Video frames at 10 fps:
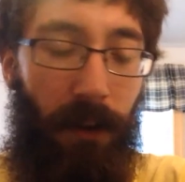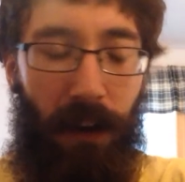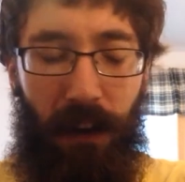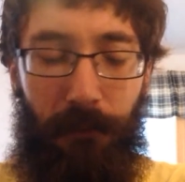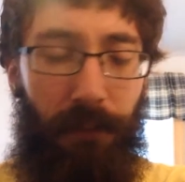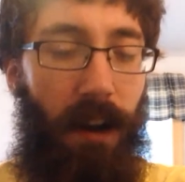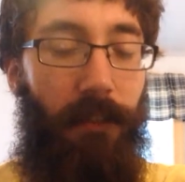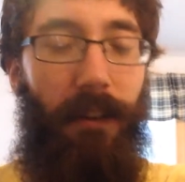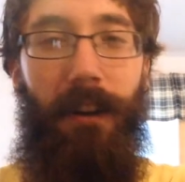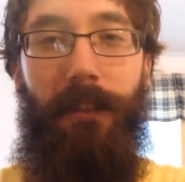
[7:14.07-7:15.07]
uh,
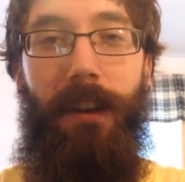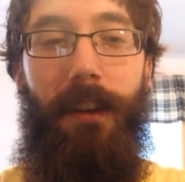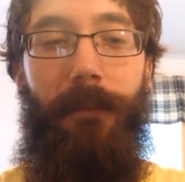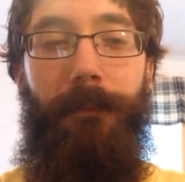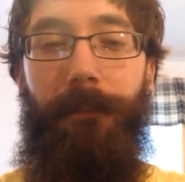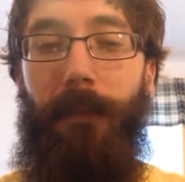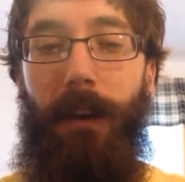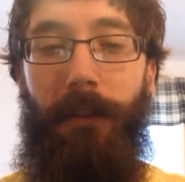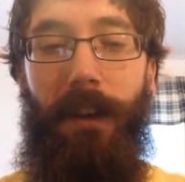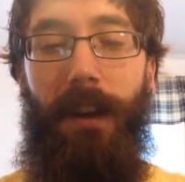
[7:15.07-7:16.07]
5 out of 10
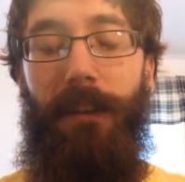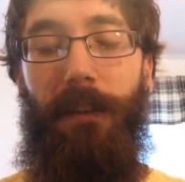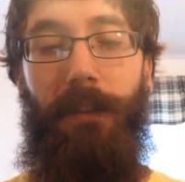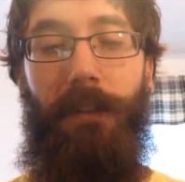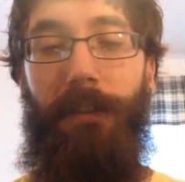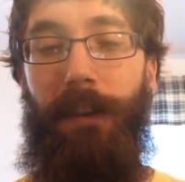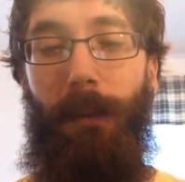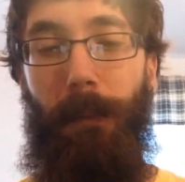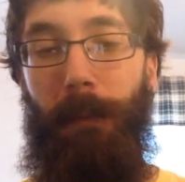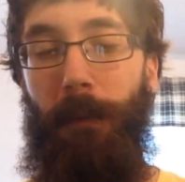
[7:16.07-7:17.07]
okay, they're, they're
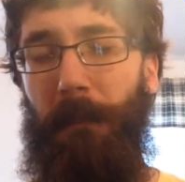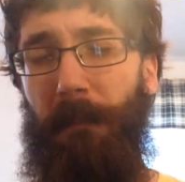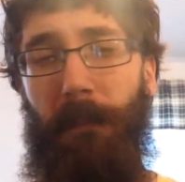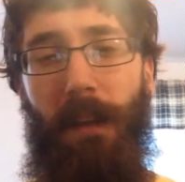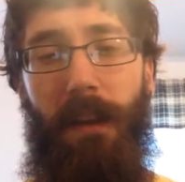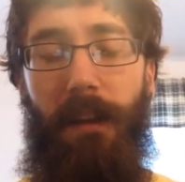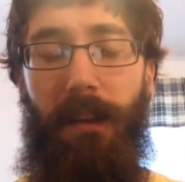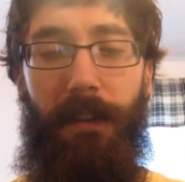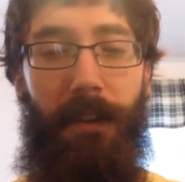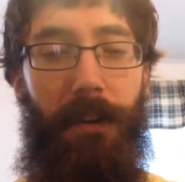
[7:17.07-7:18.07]
dippable,
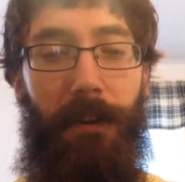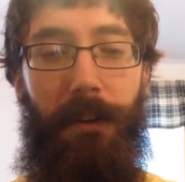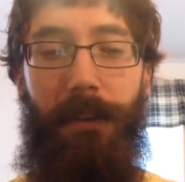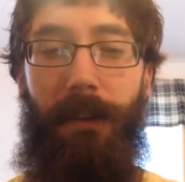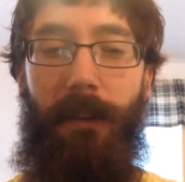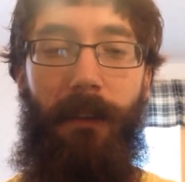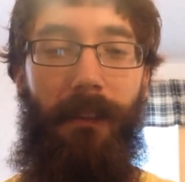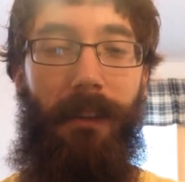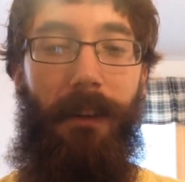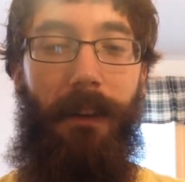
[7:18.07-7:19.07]
they're,
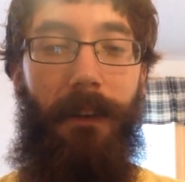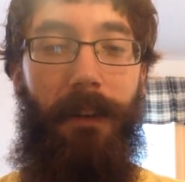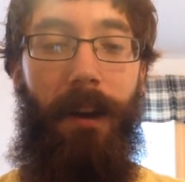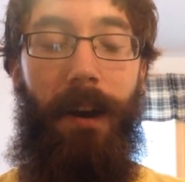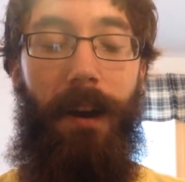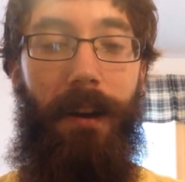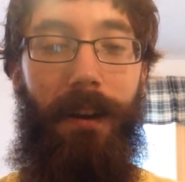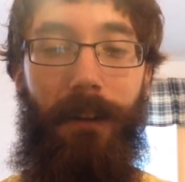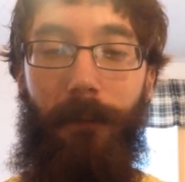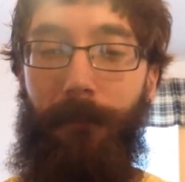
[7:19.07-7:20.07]

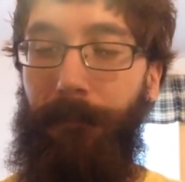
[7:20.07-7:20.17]
uh,